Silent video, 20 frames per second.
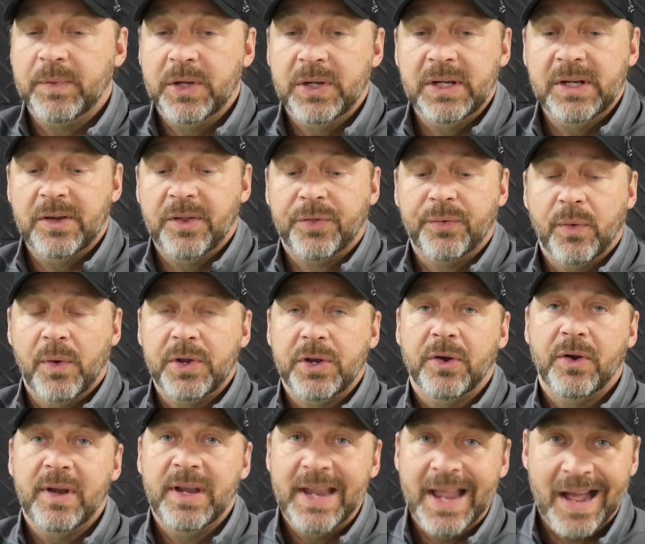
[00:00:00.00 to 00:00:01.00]
You need to throw
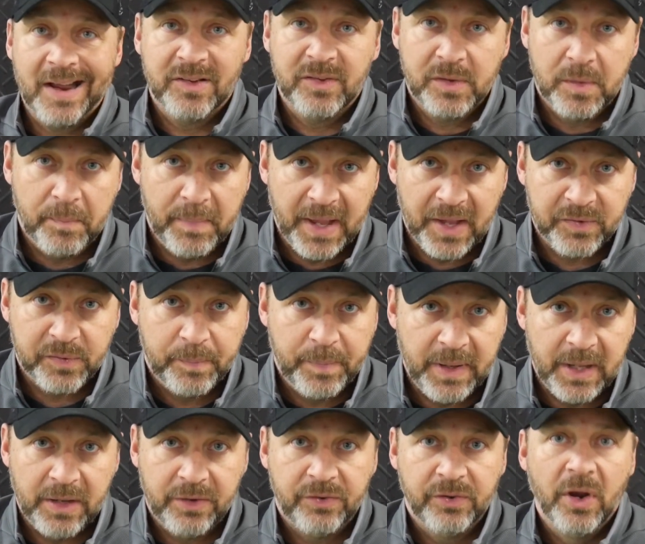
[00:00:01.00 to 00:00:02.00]
your next best
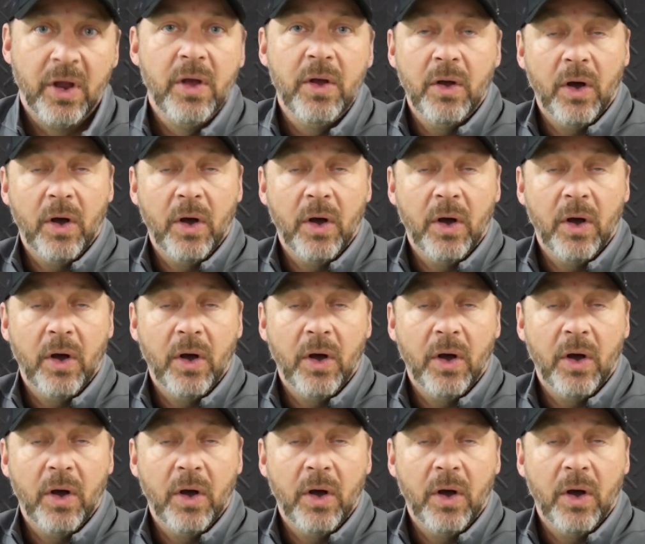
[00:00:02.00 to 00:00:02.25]
pitch